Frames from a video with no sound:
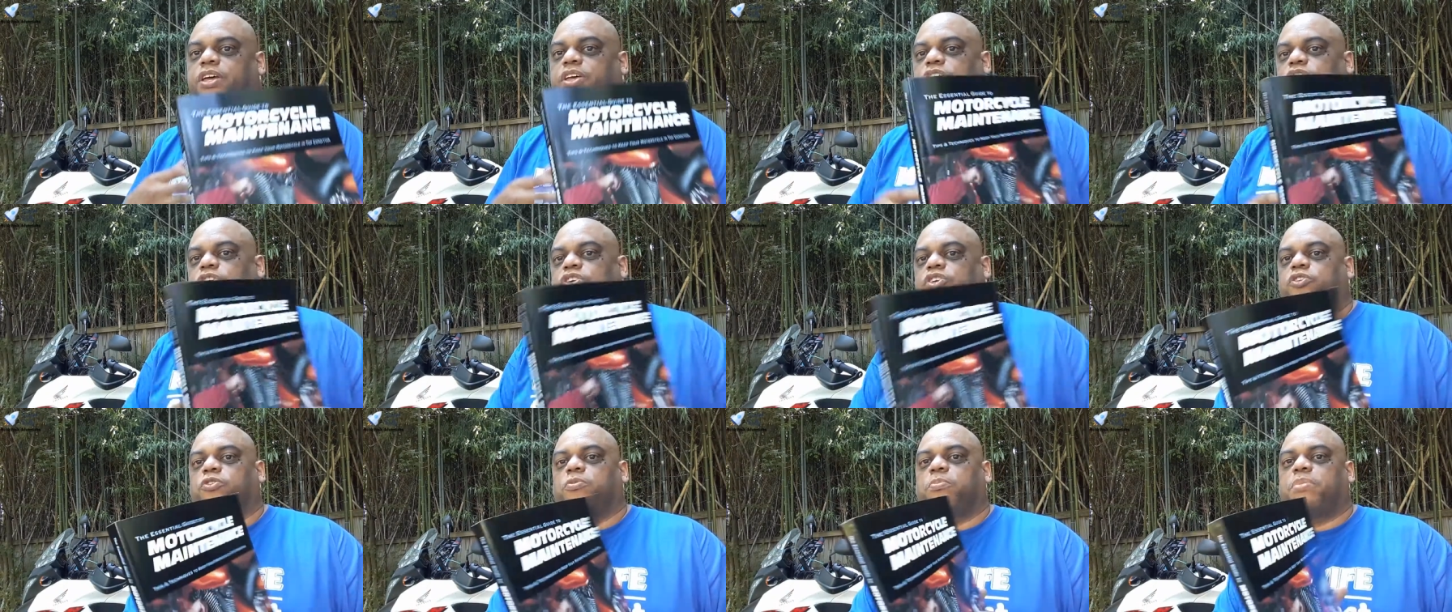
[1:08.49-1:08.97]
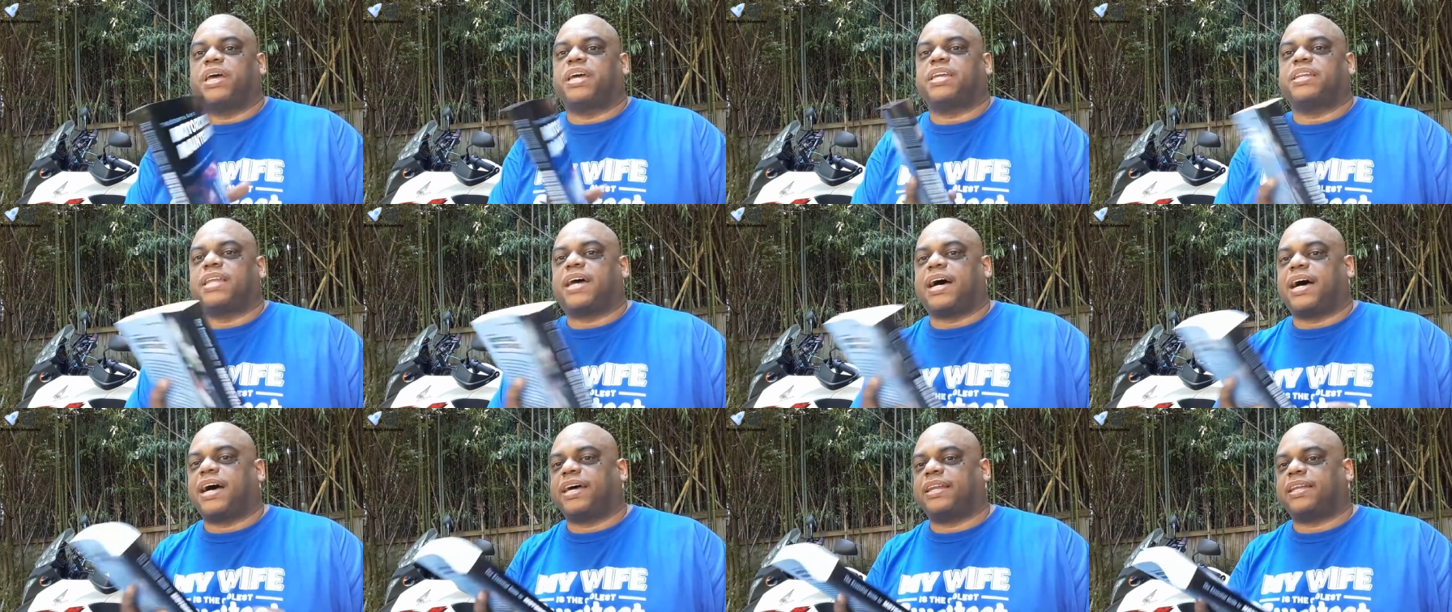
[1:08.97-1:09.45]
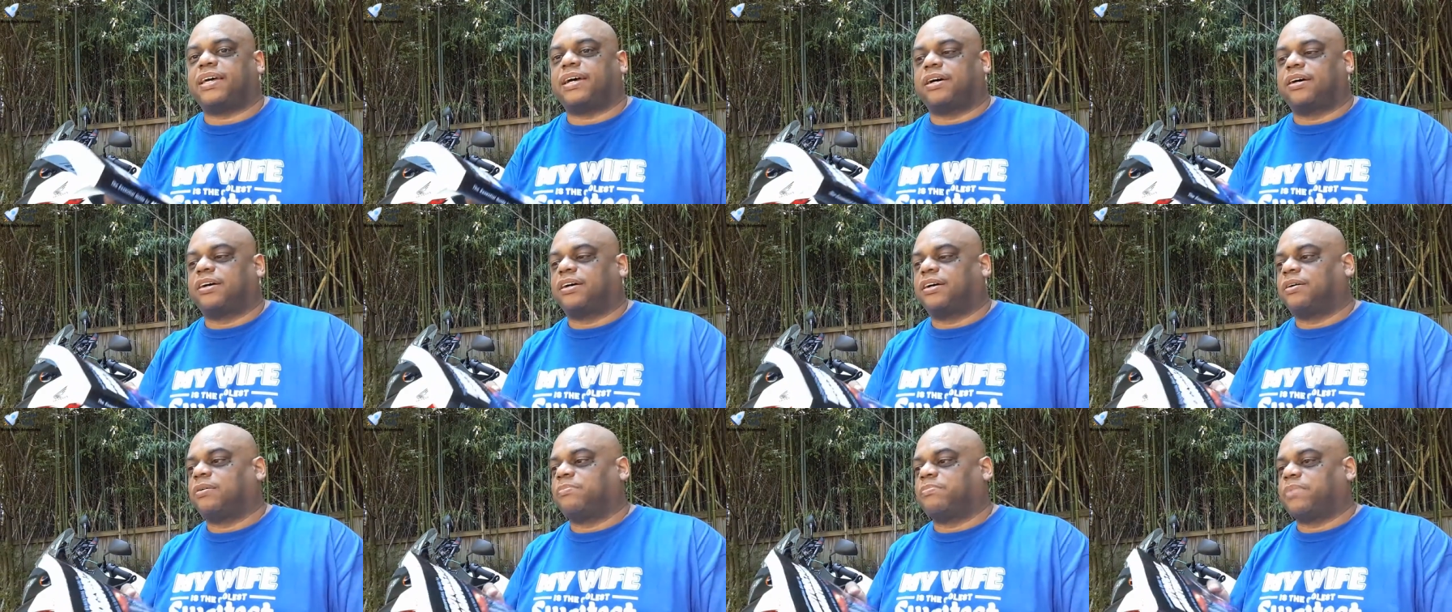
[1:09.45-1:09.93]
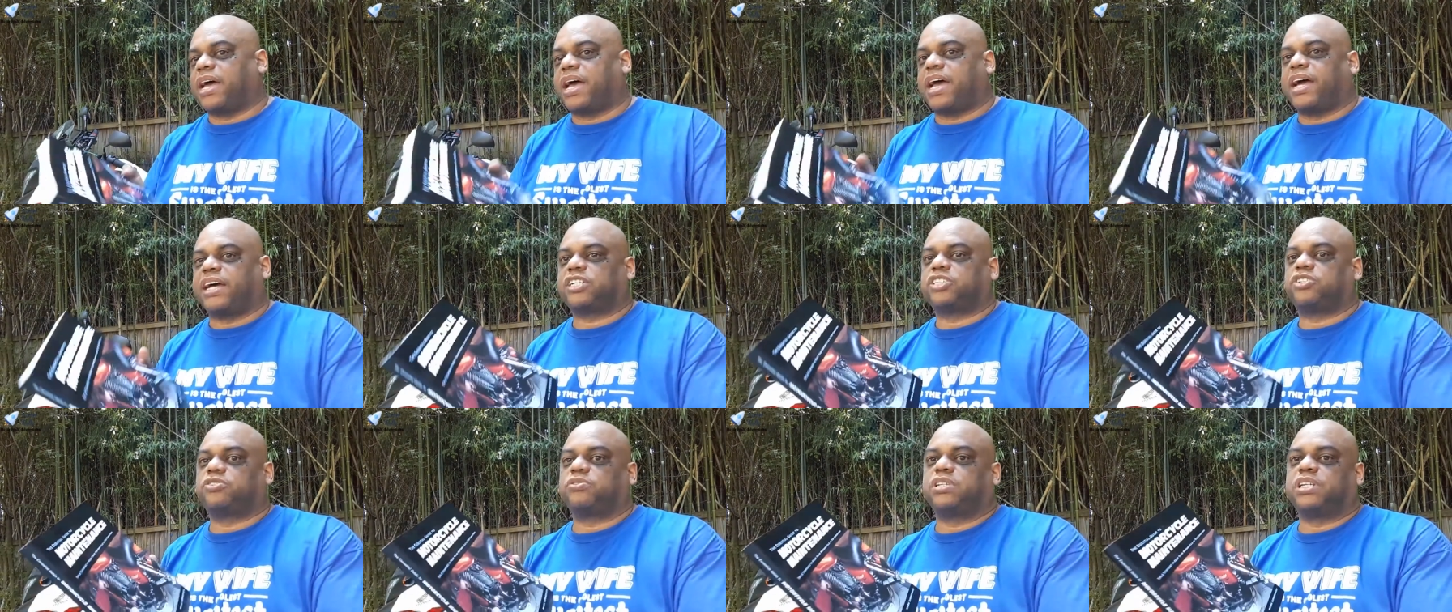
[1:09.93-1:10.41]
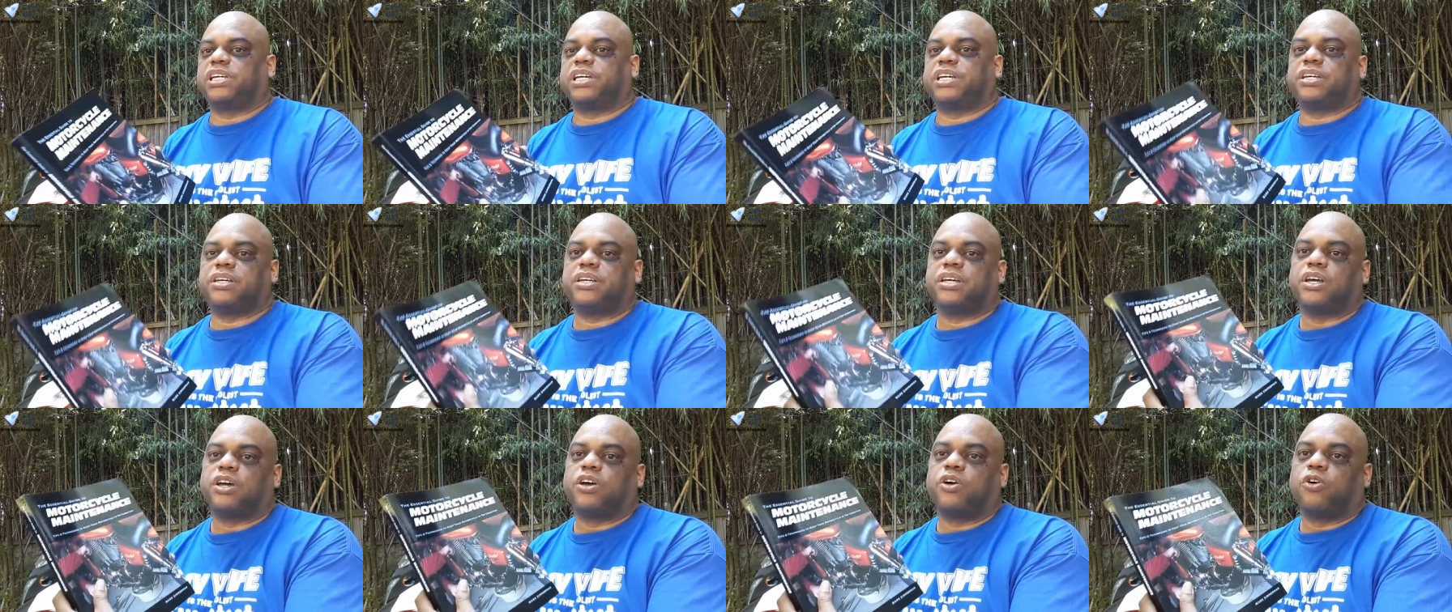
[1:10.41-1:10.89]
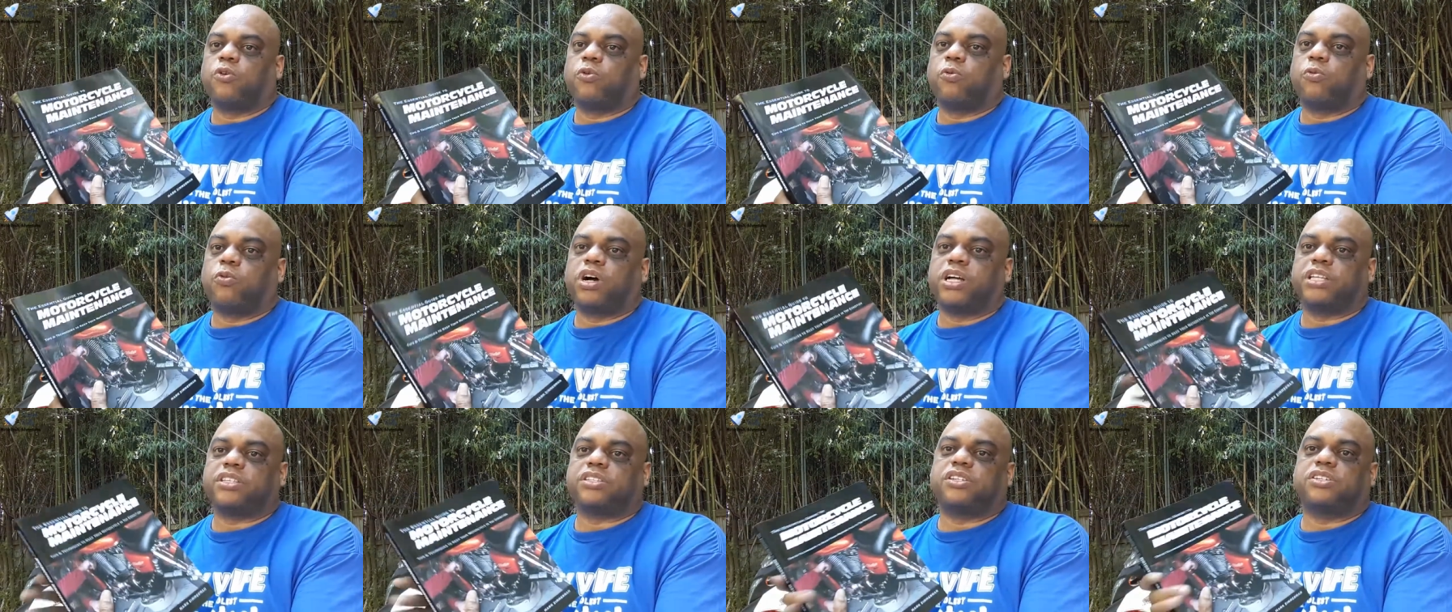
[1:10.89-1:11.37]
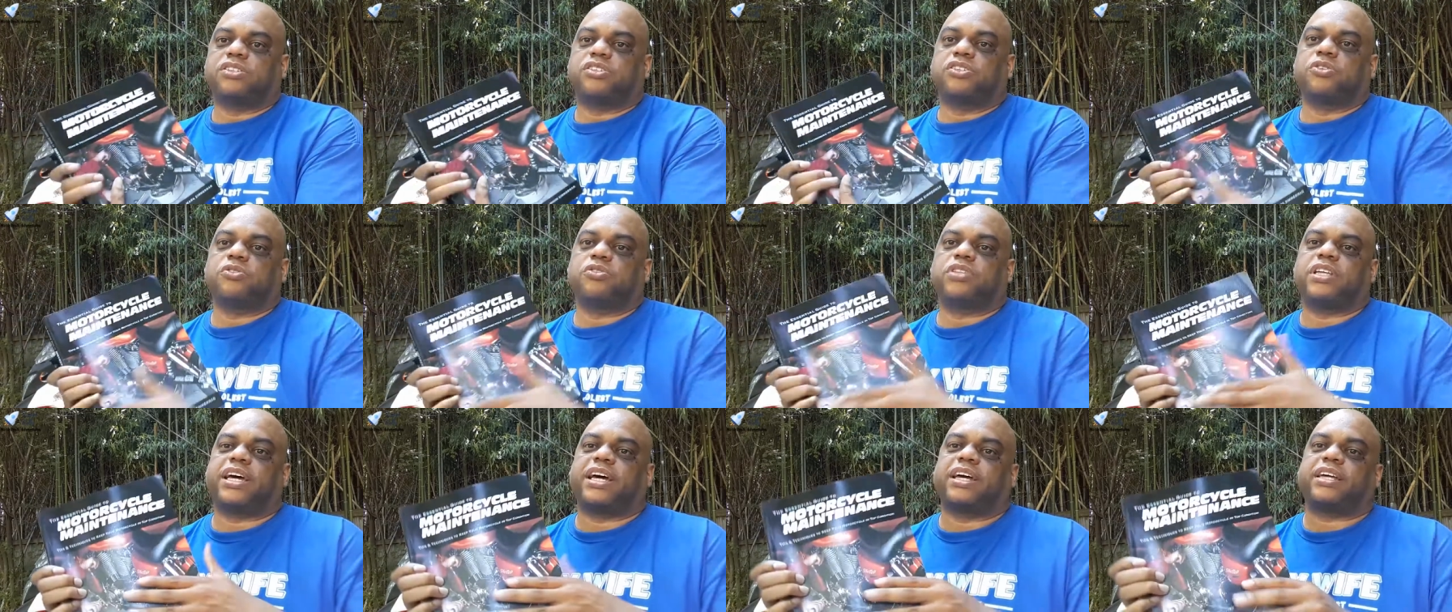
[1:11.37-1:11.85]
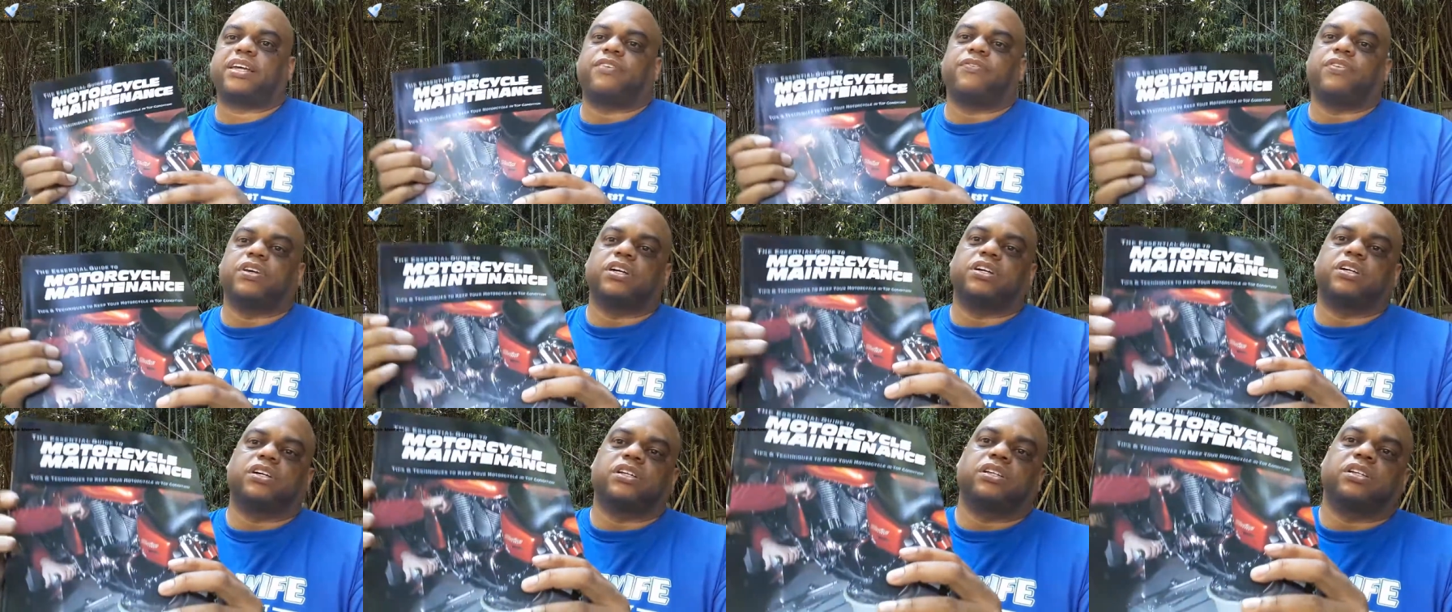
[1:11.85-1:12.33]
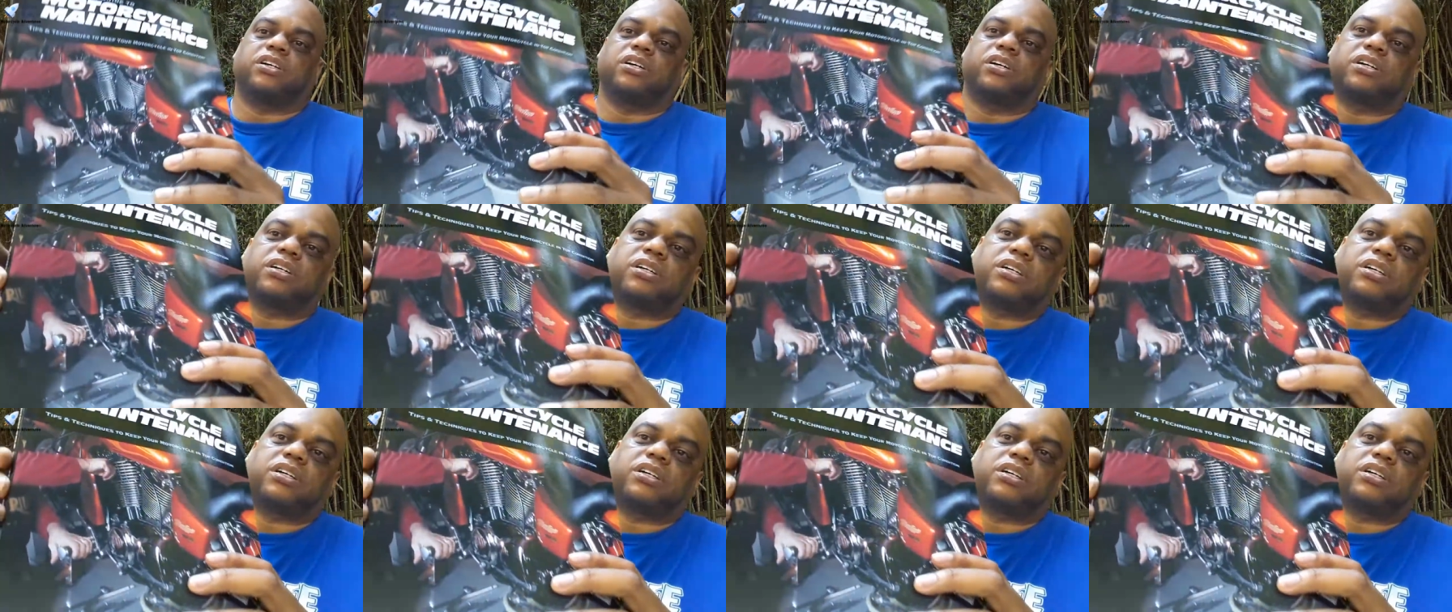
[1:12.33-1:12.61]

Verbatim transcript: You may not um, actually want to do that. Give you a good look.